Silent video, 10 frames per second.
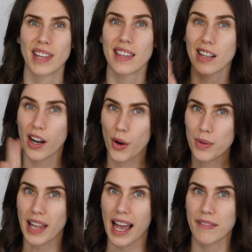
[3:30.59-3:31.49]
In their
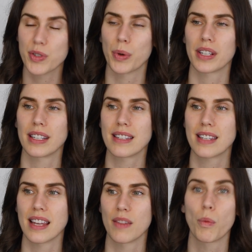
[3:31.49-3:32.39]
own lives, or at least
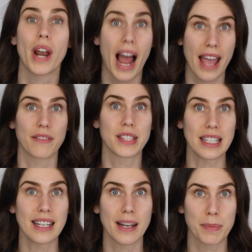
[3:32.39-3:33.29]
in what I have
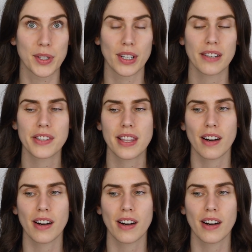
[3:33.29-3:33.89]
seen and observed,